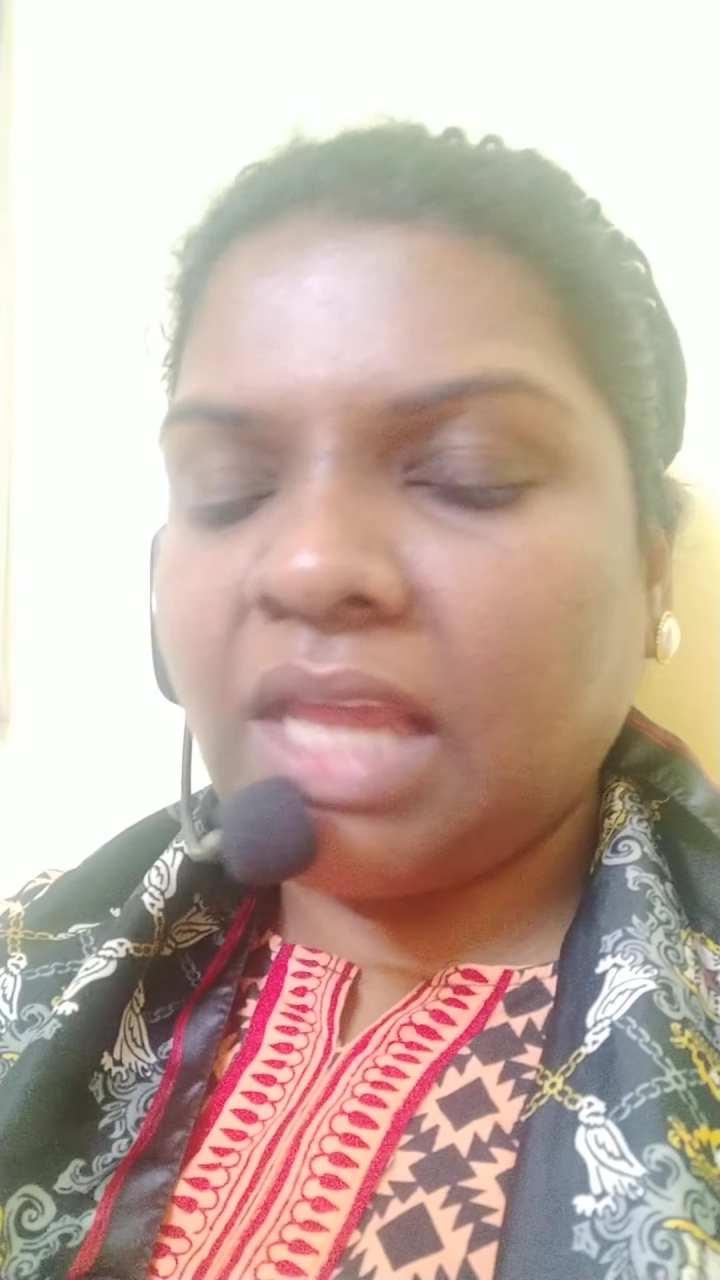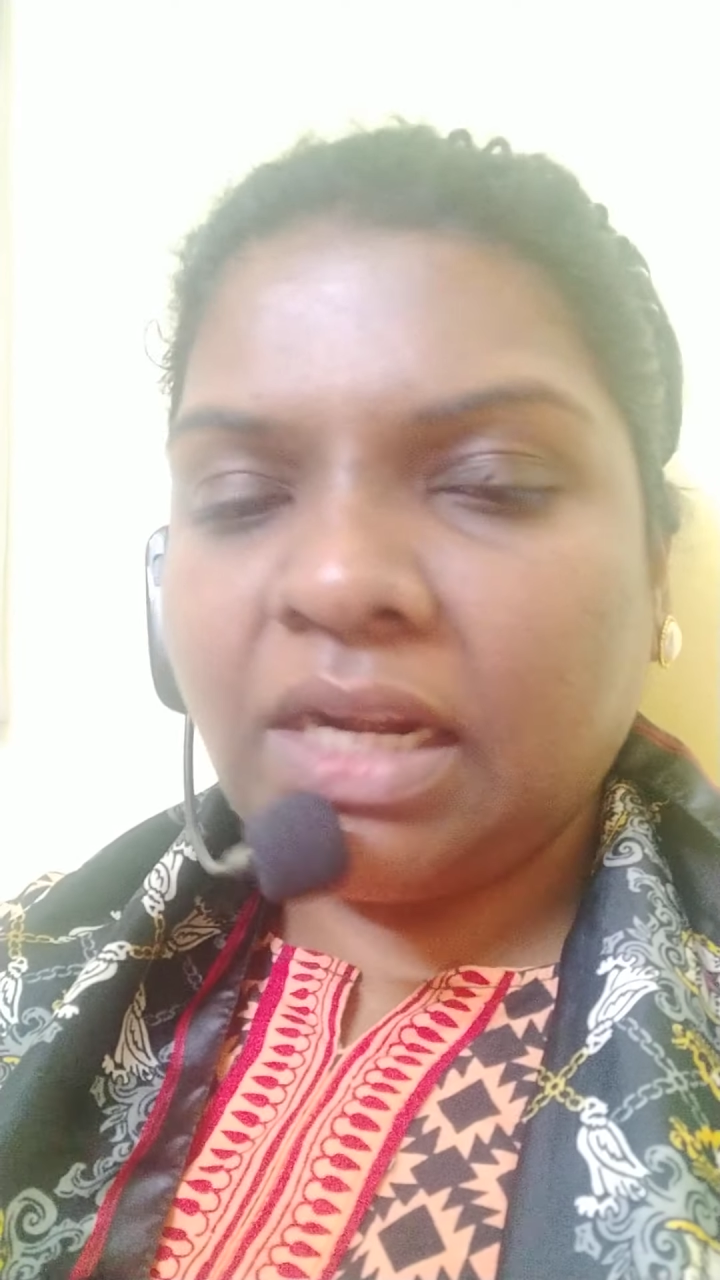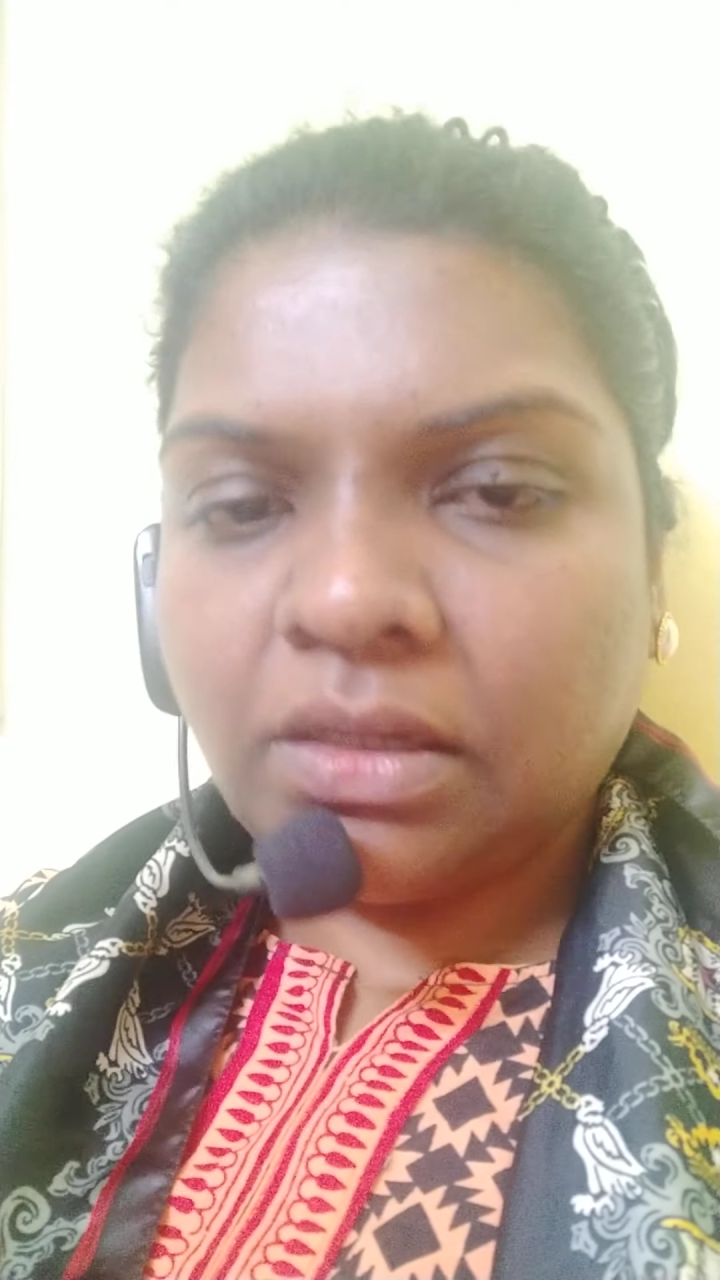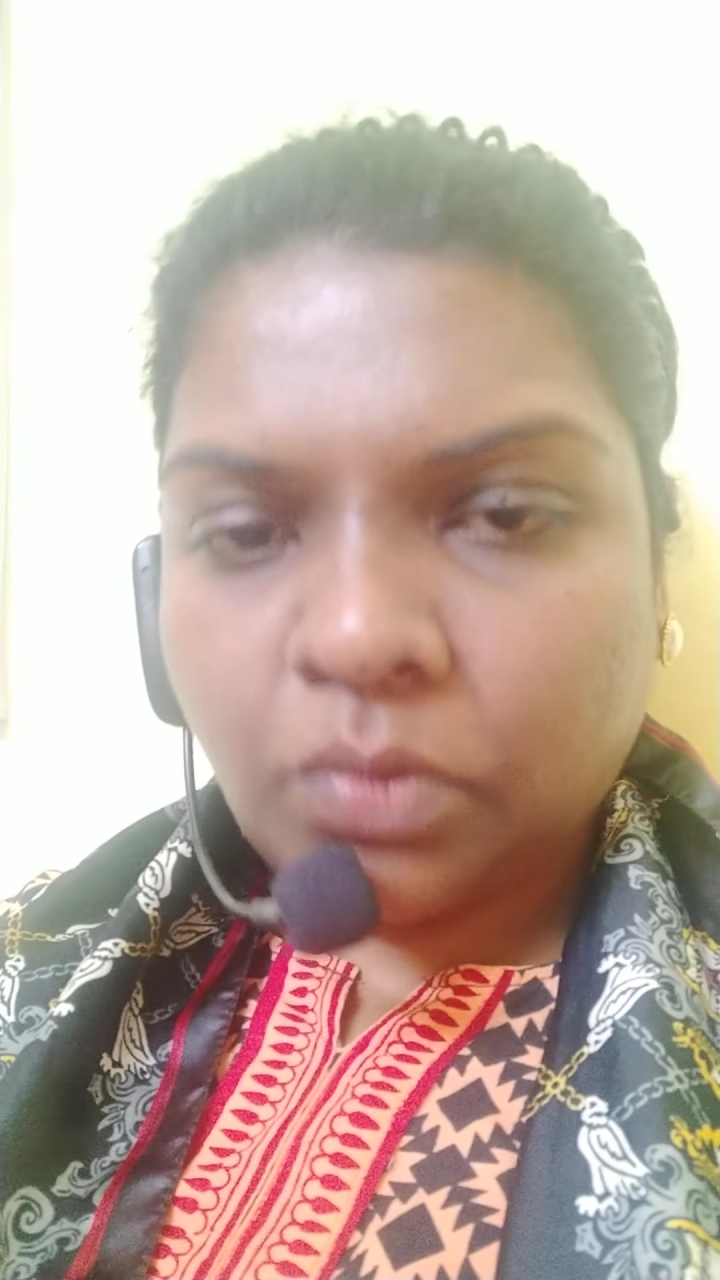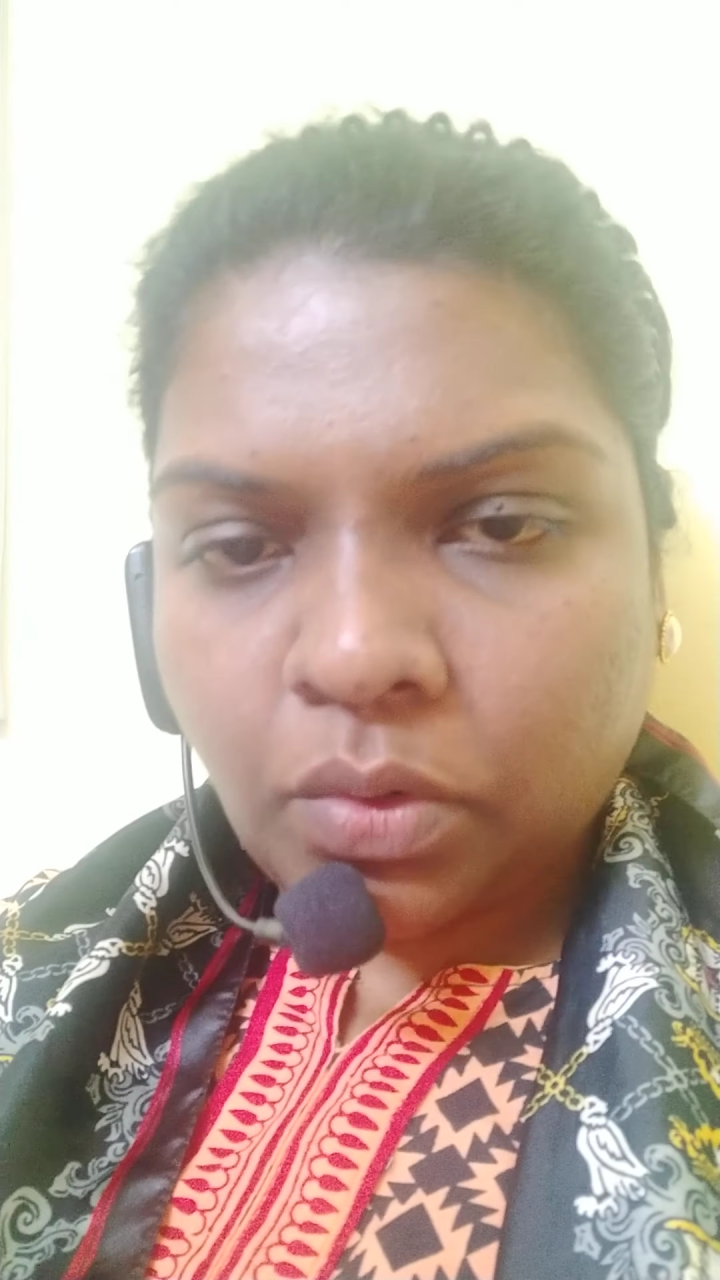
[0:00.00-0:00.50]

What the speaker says: That